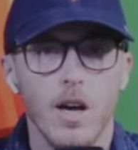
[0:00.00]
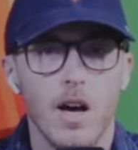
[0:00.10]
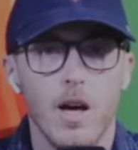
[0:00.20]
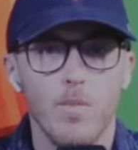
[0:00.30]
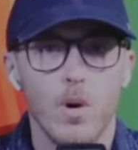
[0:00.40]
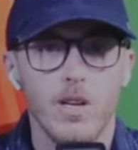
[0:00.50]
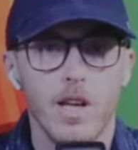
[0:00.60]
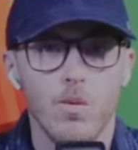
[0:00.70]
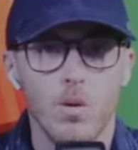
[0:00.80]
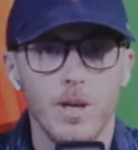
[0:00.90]
on
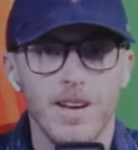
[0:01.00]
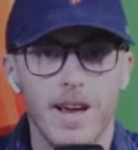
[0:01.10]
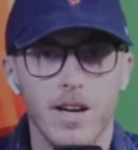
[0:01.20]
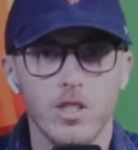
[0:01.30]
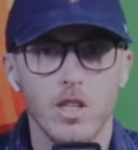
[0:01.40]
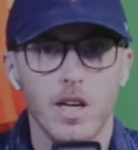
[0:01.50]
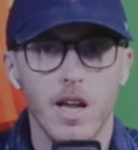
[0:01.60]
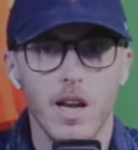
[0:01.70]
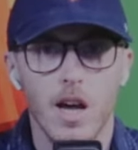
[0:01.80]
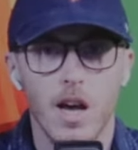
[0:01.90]
Monday will be in action
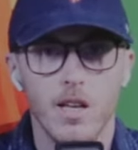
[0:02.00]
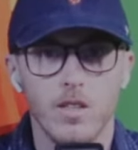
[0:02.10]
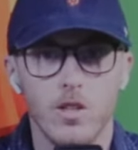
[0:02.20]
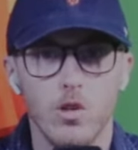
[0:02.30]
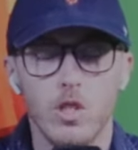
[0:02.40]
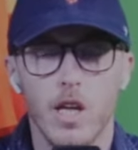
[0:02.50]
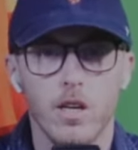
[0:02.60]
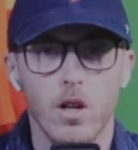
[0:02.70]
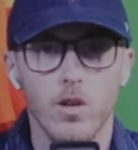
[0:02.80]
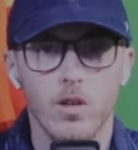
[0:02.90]
again on Tuesday,
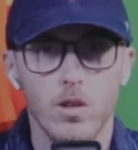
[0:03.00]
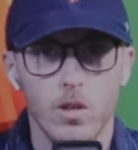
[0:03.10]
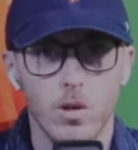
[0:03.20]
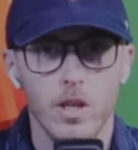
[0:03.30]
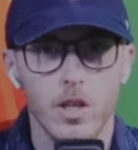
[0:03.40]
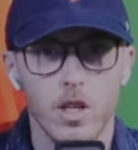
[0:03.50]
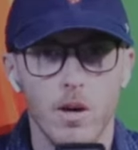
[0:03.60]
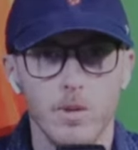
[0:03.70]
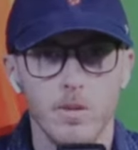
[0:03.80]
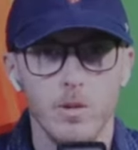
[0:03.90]
including the
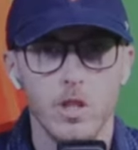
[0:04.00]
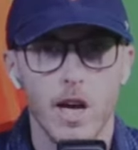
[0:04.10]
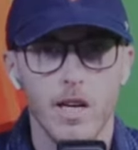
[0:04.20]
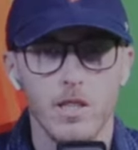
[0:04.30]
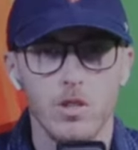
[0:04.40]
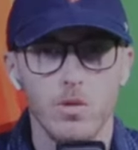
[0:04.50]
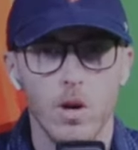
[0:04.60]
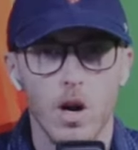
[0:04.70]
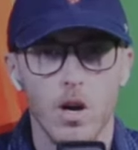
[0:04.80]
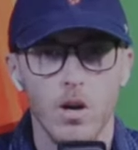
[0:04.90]
Columbus Blue Jackets, who
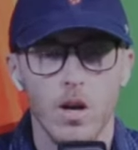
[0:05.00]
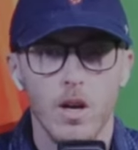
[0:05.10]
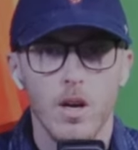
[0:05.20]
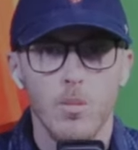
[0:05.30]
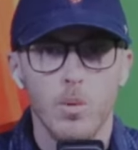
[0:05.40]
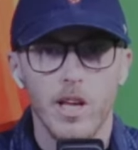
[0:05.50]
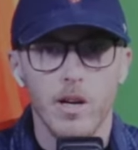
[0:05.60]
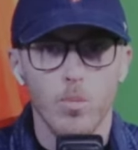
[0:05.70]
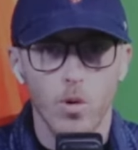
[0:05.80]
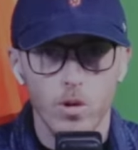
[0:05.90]
are playing a
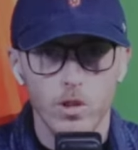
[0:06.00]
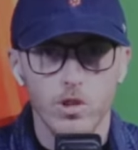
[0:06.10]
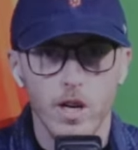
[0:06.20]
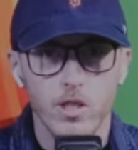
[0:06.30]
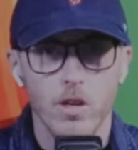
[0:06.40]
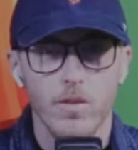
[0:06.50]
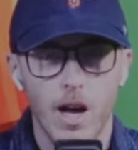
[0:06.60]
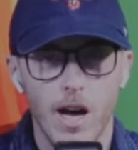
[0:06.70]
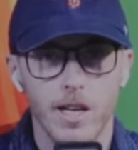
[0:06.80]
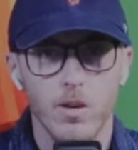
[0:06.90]
brutal stretch of
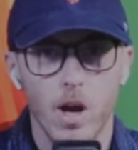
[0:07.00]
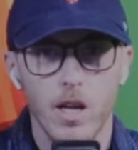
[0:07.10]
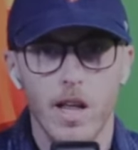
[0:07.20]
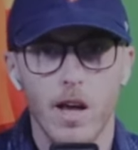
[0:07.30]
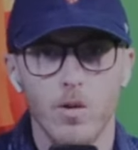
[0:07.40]
hockey right now.